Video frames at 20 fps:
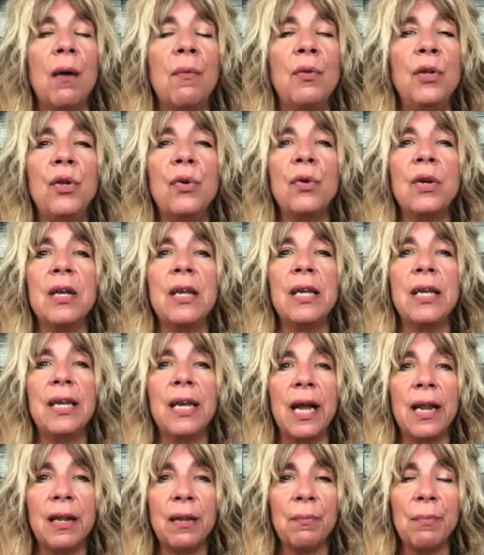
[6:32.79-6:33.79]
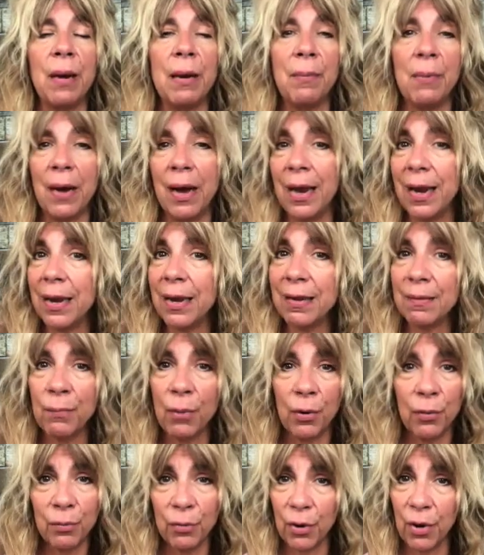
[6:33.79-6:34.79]
You can get it by buying
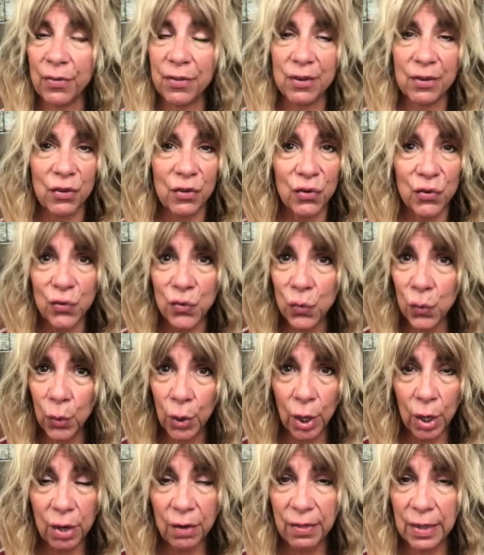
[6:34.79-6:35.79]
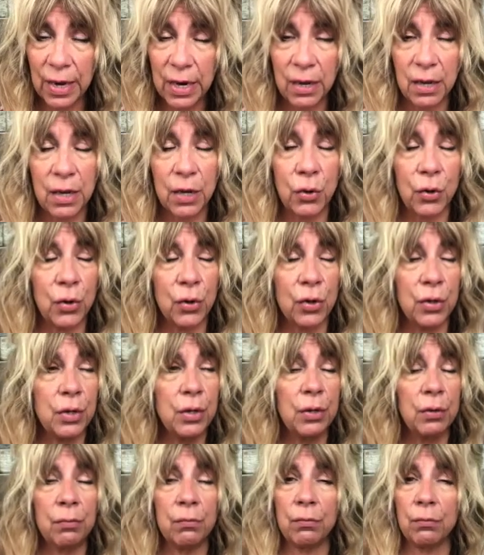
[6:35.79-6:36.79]
bone broth in the store, thank
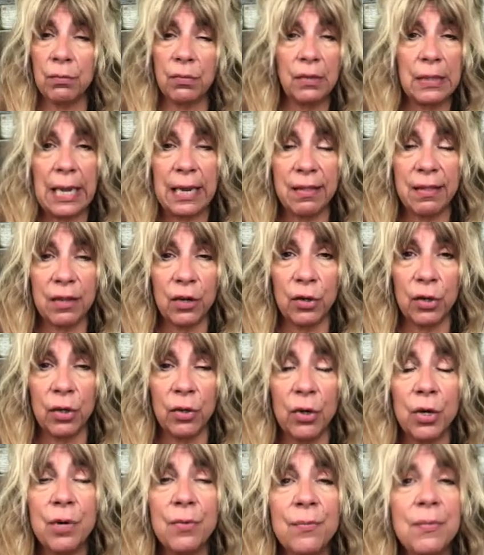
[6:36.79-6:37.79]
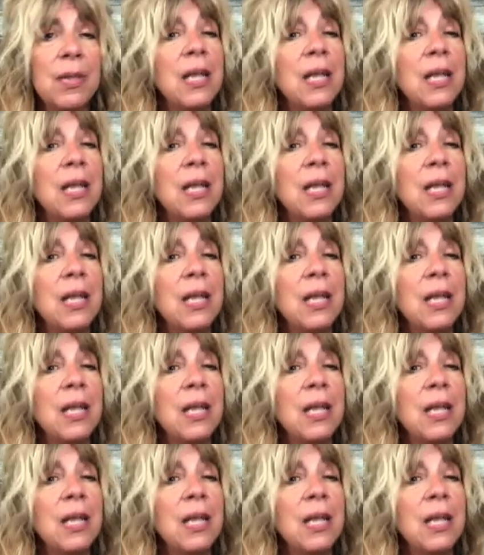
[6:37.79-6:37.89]
the good Lord.